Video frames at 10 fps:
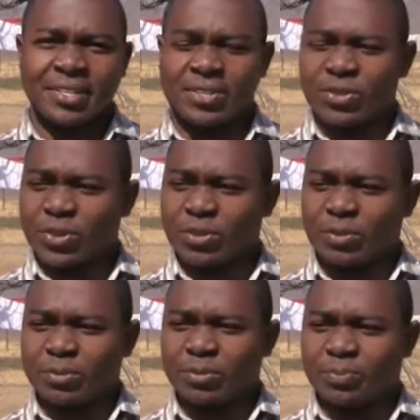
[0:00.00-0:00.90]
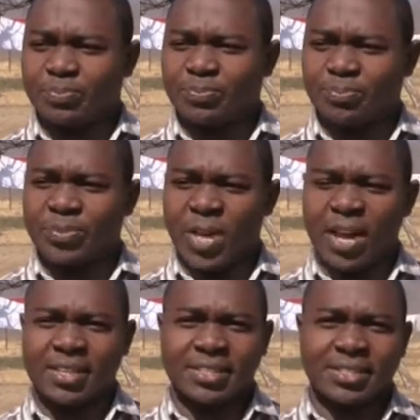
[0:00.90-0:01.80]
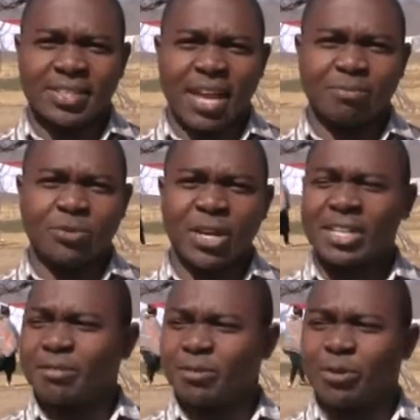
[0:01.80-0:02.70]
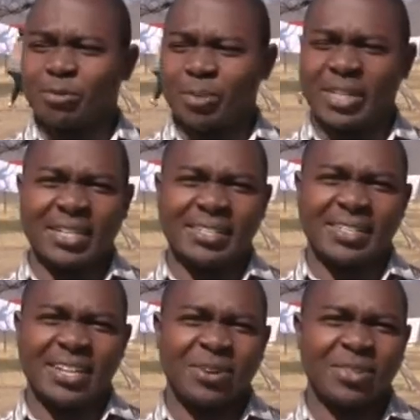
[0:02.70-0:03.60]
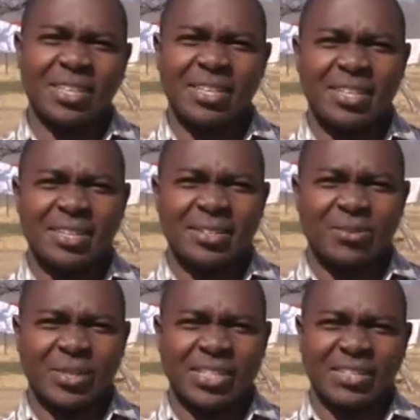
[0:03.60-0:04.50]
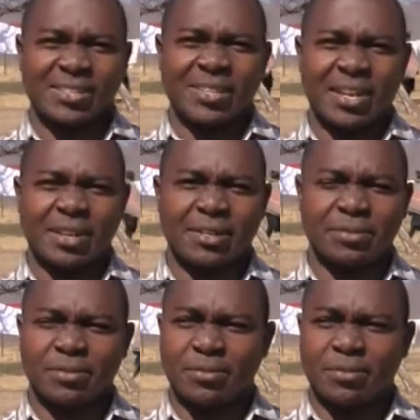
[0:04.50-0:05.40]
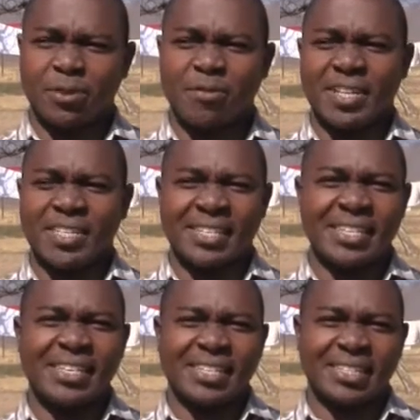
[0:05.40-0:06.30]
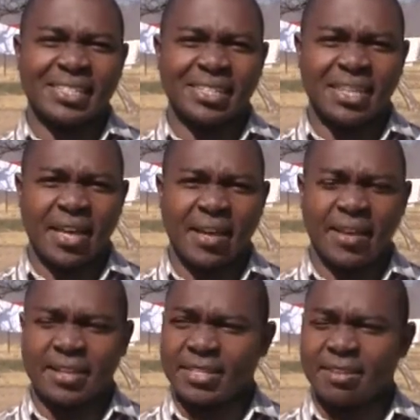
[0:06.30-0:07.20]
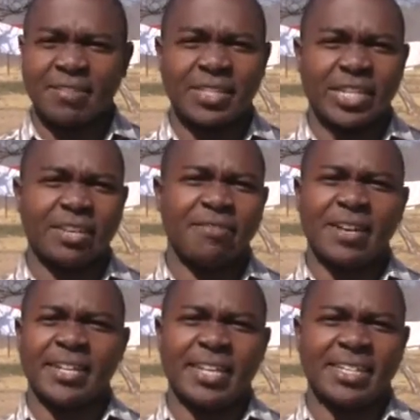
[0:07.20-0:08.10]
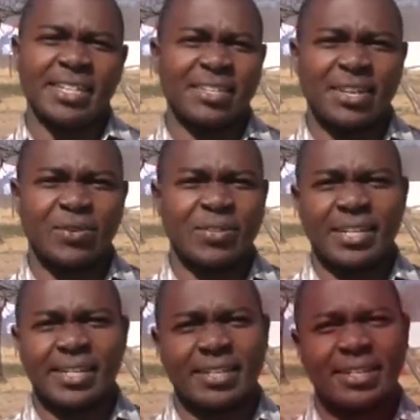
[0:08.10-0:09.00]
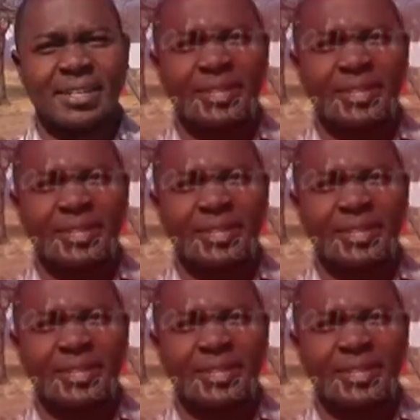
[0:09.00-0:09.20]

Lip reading: So, yeah, I'm working for Partners in Health, which is overseeing service delivery at this health center.